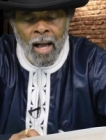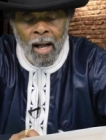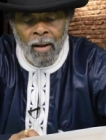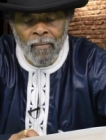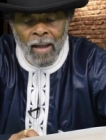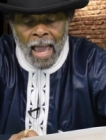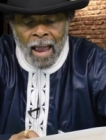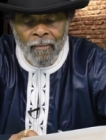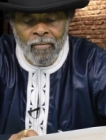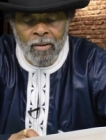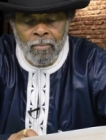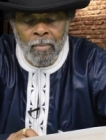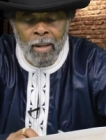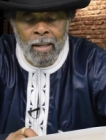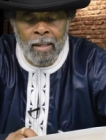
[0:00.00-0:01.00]
of
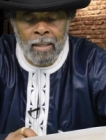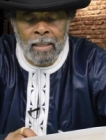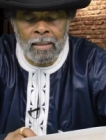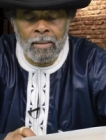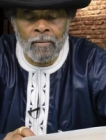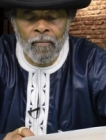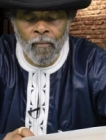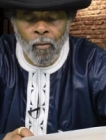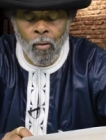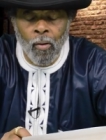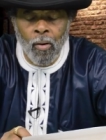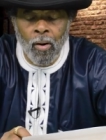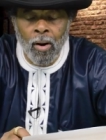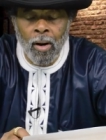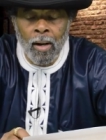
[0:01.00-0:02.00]
African Americans
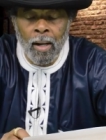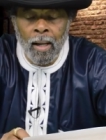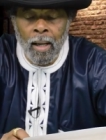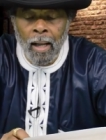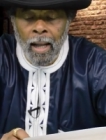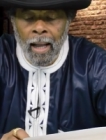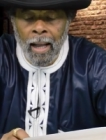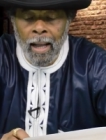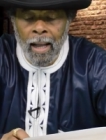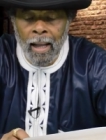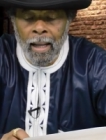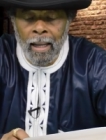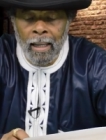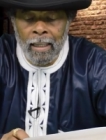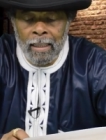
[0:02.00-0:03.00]
for
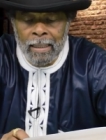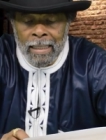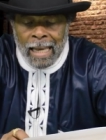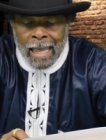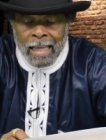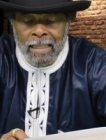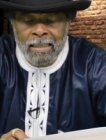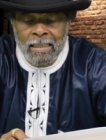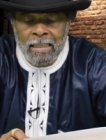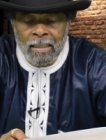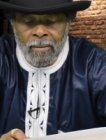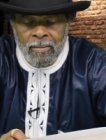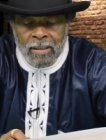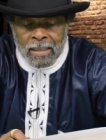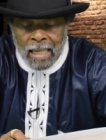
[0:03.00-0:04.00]
uh, legacy
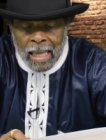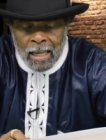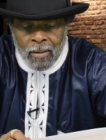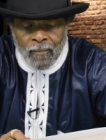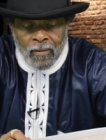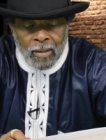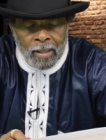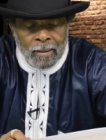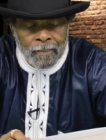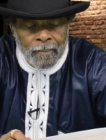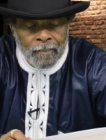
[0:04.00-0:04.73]
of slavery,